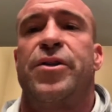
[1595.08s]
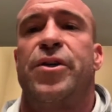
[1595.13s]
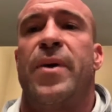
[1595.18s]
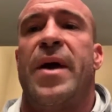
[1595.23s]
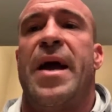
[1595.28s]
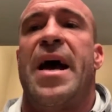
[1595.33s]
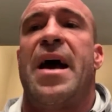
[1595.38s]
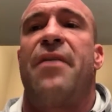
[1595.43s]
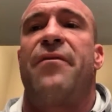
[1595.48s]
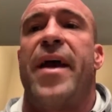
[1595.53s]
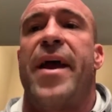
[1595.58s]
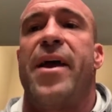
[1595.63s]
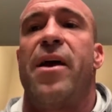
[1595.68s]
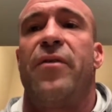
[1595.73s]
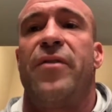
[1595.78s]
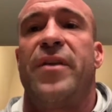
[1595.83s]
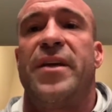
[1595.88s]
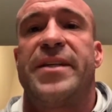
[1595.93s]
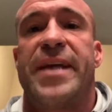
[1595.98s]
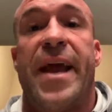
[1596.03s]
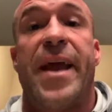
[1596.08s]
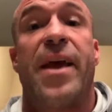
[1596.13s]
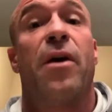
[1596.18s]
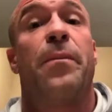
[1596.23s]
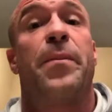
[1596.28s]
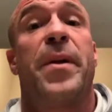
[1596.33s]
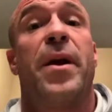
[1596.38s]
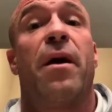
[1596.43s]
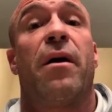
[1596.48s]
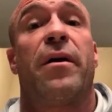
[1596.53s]
to have these
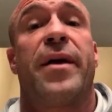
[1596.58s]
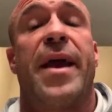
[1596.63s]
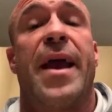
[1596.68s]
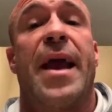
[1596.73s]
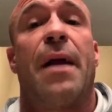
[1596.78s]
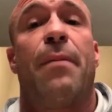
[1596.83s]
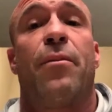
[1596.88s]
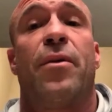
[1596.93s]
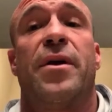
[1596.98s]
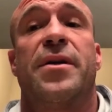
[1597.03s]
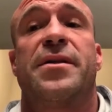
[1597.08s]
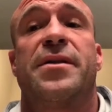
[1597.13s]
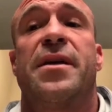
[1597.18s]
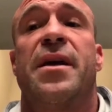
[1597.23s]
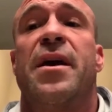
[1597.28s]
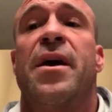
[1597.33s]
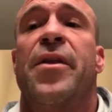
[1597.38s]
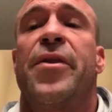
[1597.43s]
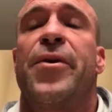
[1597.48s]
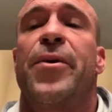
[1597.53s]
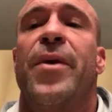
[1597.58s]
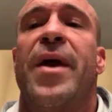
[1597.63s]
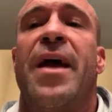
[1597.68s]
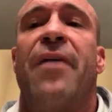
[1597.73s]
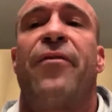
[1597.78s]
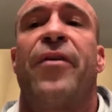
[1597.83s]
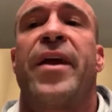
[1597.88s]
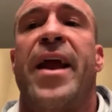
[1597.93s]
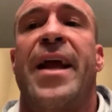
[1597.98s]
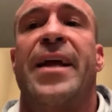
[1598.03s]
ALPR cameras through
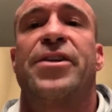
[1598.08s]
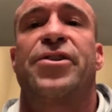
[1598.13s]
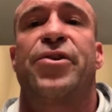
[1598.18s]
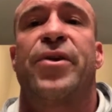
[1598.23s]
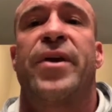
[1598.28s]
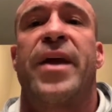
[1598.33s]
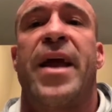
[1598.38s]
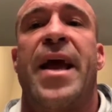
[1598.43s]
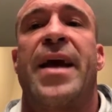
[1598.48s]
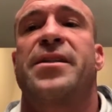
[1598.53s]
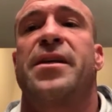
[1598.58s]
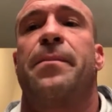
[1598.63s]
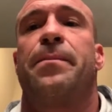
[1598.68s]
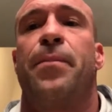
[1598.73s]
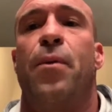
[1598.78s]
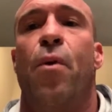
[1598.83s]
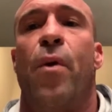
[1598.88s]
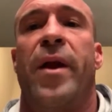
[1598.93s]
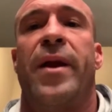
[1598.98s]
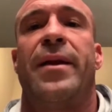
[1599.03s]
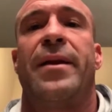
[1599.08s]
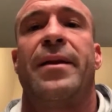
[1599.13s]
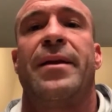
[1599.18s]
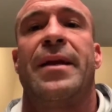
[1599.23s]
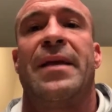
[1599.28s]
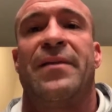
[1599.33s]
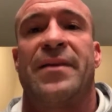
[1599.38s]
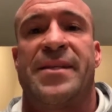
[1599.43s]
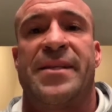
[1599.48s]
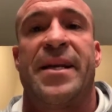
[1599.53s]
every entry-exit point
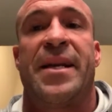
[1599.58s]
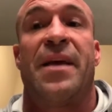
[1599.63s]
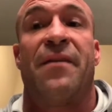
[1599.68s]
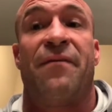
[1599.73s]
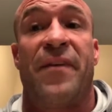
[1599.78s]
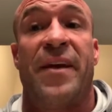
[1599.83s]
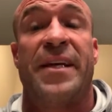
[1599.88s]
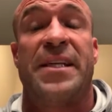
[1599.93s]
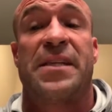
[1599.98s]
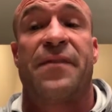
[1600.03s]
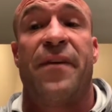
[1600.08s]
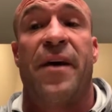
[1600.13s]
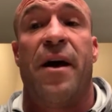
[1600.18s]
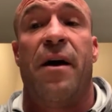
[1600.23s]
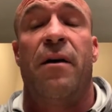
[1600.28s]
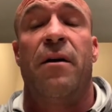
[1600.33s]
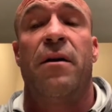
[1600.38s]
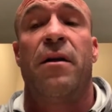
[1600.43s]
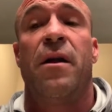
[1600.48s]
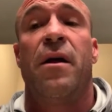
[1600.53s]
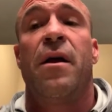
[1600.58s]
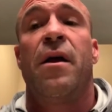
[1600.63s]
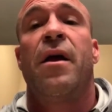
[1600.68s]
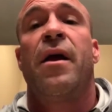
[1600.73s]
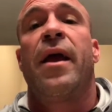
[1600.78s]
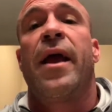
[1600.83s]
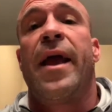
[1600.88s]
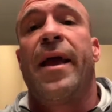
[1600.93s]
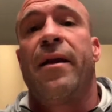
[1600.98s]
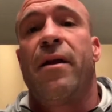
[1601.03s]
in the city of Eastvale,
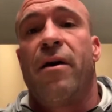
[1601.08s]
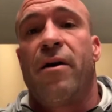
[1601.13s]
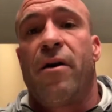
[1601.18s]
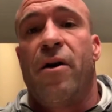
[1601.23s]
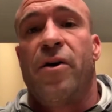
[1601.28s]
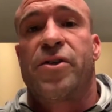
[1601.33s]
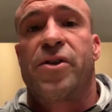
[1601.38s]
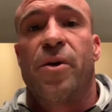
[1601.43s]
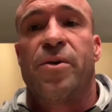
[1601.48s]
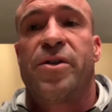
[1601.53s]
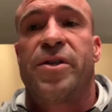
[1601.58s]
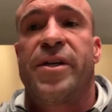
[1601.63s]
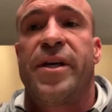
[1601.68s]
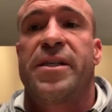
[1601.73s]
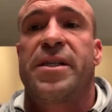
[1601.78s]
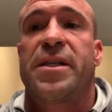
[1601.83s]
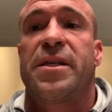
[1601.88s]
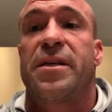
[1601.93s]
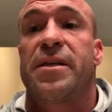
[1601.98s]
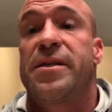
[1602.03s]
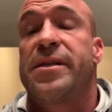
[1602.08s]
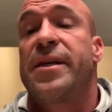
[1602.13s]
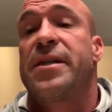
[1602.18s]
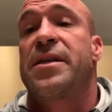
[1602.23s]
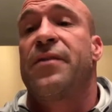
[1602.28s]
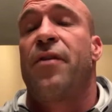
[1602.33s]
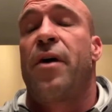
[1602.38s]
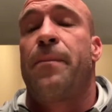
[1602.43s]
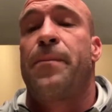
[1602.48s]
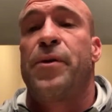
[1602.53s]
and also on six
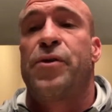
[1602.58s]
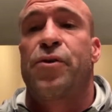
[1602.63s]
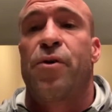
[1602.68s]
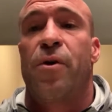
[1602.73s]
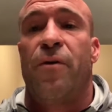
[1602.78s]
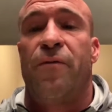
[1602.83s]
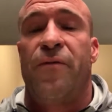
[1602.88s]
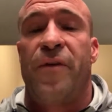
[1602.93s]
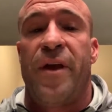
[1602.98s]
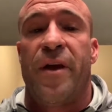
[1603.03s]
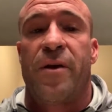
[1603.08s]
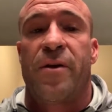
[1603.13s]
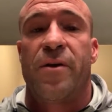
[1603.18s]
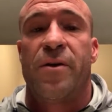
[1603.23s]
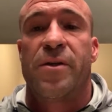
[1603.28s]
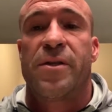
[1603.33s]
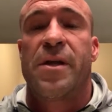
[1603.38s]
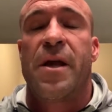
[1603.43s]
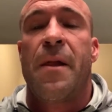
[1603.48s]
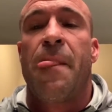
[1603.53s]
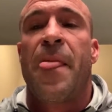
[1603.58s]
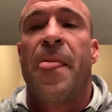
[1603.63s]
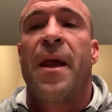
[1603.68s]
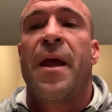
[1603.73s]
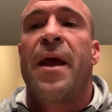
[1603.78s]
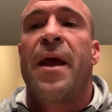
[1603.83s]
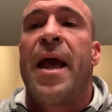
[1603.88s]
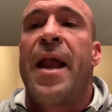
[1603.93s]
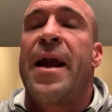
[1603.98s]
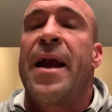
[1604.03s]
of our patrol vehicles.
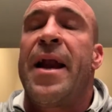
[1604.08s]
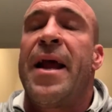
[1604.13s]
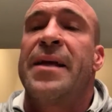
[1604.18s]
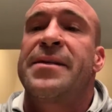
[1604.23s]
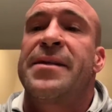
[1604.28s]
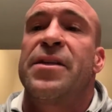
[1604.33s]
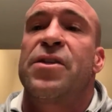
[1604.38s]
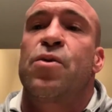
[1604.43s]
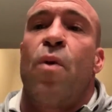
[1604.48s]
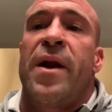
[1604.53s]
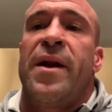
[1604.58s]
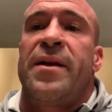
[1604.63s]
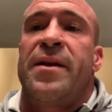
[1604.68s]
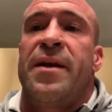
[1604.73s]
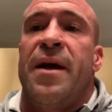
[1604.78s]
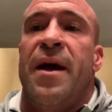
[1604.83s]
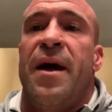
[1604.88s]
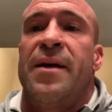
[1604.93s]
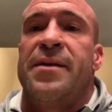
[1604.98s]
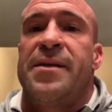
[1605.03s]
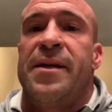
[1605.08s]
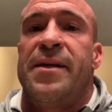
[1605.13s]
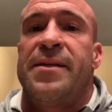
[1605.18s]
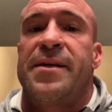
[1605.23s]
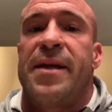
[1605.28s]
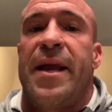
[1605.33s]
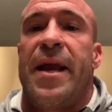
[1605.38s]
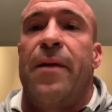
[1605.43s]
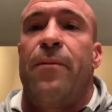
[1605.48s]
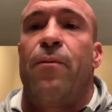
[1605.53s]
And in essence, what it does
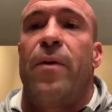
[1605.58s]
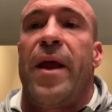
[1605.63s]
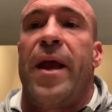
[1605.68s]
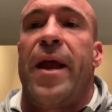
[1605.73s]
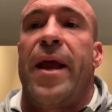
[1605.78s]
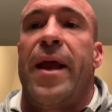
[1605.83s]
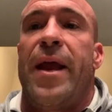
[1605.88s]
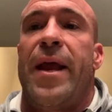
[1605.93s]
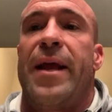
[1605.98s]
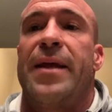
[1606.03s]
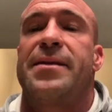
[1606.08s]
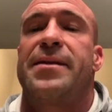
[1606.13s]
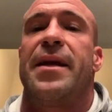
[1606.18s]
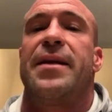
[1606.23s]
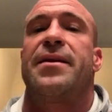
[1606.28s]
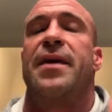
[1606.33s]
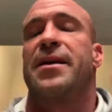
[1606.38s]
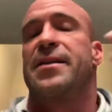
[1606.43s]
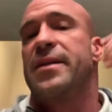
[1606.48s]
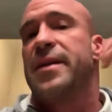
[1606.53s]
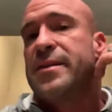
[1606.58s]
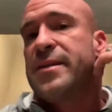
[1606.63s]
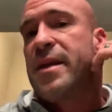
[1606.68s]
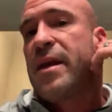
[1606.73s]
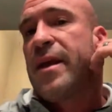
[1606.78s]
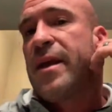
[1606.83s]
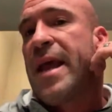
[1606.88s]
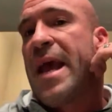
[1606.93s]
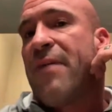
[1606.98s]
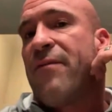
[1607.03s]
is it doesn't
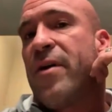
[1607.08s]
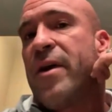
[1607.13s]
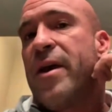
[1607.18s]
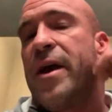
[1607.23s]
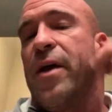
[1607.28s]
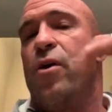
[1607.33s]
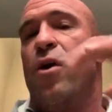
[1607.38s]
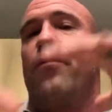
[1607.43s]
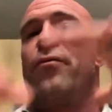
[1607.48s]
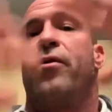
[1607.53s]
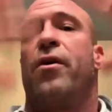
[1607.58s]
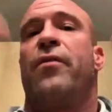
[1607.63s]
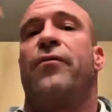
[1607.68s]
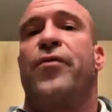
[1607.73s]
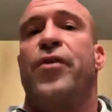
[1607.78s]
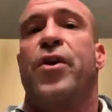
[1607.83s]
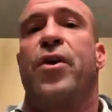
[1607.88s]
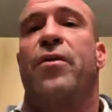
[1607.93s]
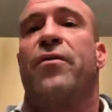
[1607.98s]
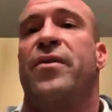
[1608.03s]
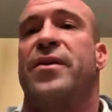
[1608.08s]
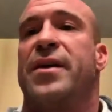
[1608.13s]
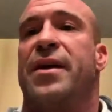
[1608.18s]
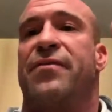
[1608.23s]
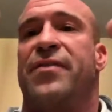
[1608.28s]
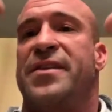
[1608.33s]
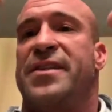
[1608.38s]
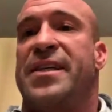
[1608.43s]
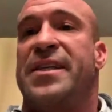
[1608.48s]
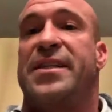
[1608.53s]
necessarily have an overall view of
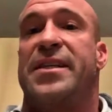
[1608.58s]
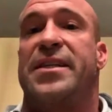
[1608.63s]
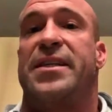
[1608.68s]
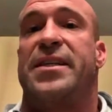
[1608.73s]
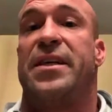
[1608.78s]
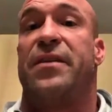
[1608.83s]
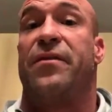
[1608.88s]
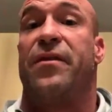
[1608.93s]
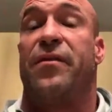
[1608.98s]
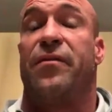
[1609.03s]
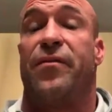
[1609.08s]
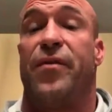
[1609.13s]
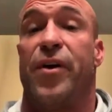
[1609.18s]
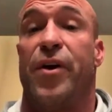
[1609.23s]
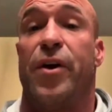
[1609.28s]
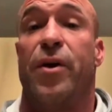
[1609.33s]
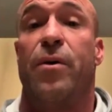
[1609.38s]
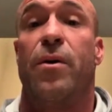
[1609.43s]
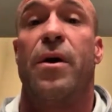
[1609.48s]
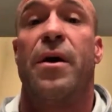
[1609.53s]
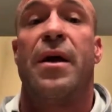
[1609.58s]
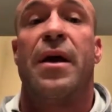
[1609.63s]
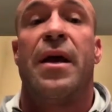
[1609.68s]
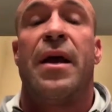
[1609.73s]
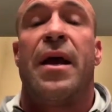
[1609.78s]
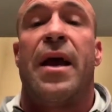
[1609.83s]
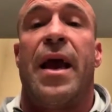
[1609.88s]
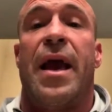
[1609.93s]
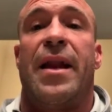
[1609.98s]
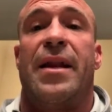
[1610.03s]
a CCTV view,
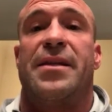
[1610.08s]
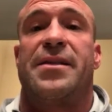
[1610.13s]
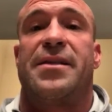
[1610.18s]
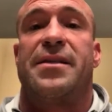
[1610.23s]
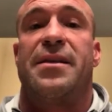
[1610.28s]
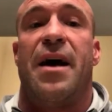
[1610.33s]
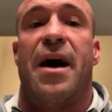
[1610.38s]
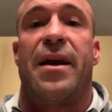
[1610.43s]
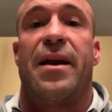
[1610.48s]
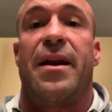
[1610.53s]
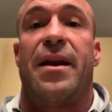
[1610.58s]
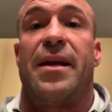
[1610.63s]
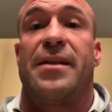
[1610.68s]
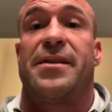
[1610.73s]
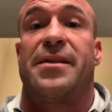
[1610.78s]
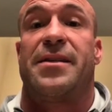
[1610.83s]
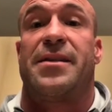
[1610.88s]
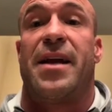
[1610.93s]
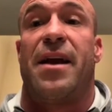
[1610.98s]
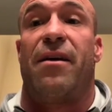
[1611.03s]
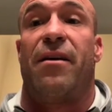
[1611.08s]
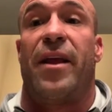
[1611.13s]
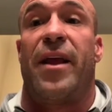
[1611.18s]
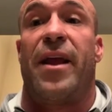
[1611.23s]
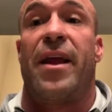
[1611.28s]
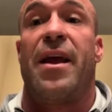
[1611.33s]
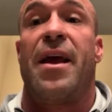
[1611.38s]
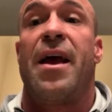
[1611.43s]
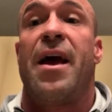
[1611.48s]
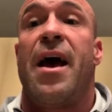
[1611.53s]
and it's not
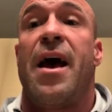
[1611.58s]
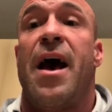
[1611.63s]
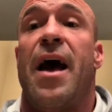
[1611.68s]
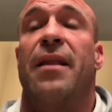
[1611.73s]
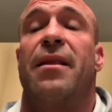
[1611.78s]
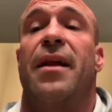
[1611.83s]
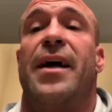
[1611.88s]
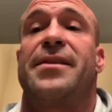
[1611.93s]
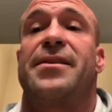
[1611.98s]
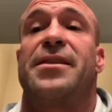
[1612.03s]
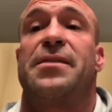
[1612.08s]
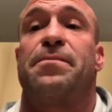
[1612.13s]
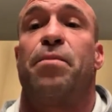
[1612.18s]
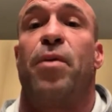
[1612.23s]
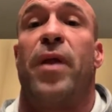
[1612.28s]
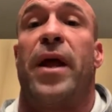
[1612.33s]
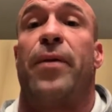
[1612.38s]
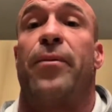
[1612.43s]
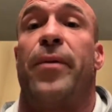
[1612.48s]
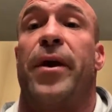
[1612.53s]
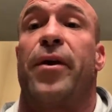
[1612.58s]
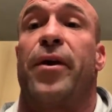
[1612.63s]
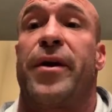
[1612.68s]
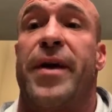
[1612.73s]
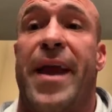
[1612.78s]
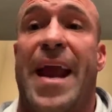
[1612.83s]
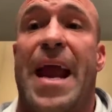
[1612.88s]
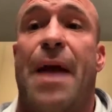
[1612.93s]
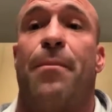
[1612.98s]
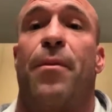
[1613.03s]
necessarily a license plate
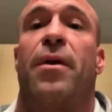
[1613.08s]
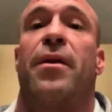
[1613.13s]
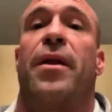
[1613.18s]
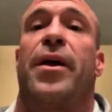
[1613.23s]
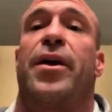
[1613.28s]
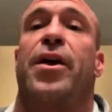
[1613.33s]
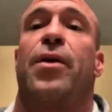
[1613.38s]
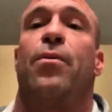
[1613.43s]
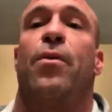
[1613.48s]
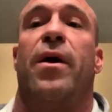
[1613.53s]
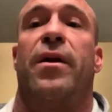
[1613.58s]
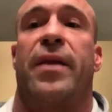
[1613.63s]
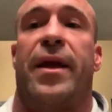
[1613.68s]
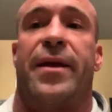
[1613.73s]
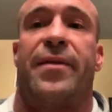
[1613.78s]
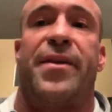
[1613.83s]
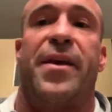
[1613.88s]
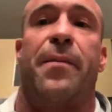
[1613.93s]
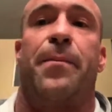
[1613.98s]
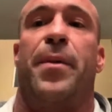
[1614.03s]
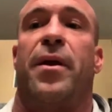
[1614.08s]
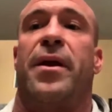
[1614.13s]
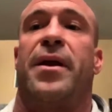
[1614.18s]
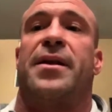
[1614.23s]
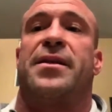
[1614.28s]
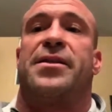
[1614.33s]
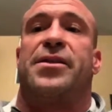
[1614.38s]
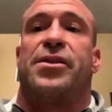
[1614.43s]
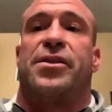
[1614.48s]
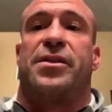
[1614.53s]
reader camera like you would, like the
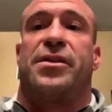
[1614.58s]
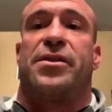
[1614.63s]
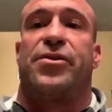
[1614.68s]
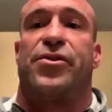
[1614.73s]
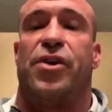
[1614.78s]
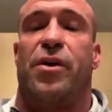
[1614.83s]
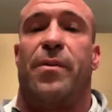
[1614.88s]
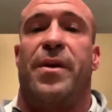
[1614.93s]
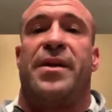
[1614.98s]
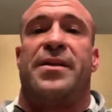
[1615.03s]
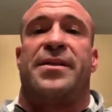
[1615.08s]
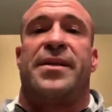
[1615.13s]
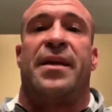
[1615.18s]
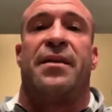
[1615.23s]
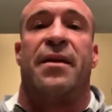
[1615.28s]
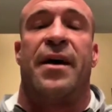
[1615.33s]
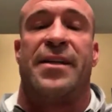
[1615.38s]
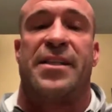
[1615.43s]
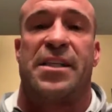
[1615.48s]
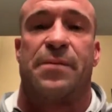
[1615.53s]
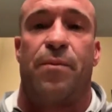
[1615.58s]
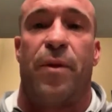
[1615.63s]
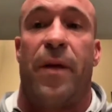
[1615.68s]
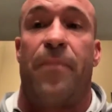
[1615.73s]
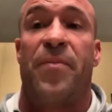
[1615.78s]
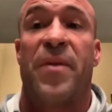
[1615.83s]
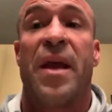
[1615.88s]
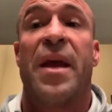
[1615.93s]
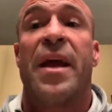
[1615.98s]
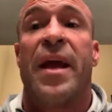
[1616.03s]
ability to just zoom in and see a license
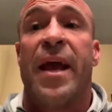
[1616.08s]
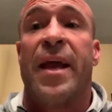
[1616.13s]
plate.